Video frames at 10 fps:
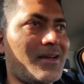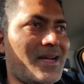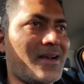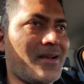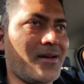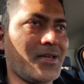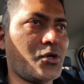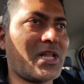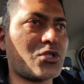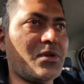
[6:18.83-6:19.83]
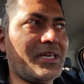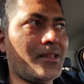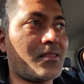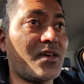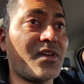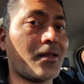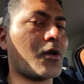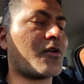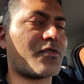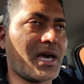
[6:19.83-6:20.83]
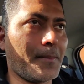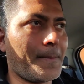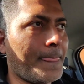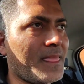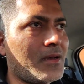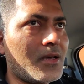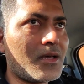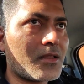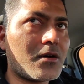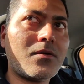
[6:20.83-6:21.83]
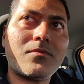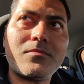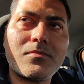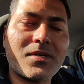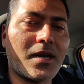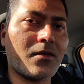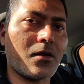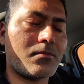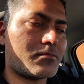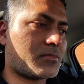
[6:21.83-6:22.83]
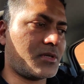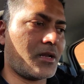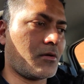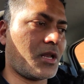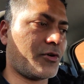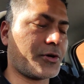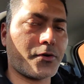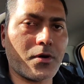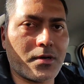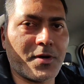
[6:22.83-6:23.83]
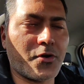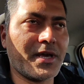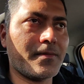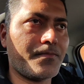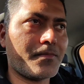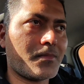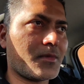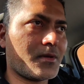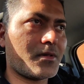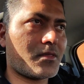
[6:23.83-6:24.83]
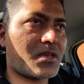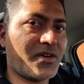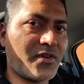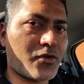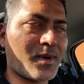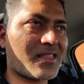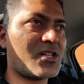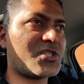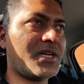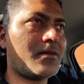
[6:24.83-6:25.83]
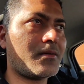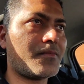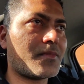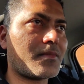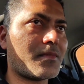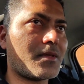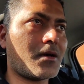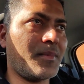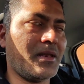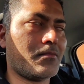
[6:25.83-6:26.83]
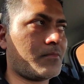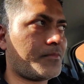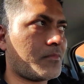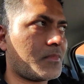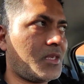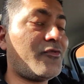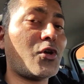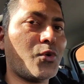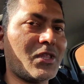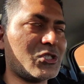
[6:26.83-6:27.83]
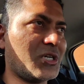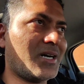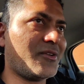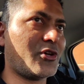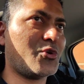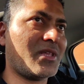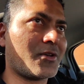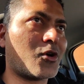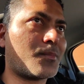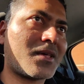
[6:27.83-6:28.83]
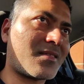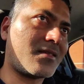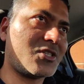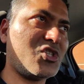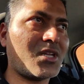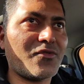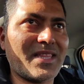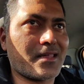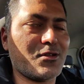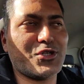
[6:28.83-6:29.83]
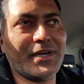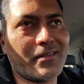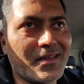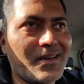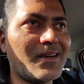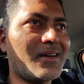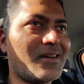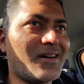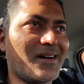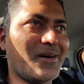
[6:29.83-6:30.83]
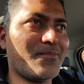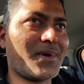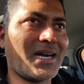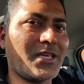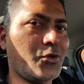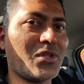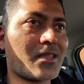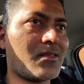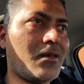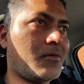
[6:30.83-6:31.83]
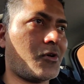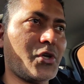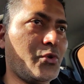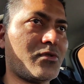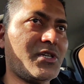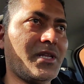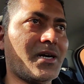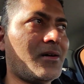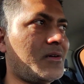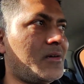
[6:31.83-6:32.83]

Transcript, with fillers: and uh, you're actually saving a lot of time. So that is all that is all I wanted to talk about today. Stay away from Excel sheet. I mean, if you're using Jira, if you're using, don't mix Jira with Excel sheets. Uh, either use Excel or use Jira,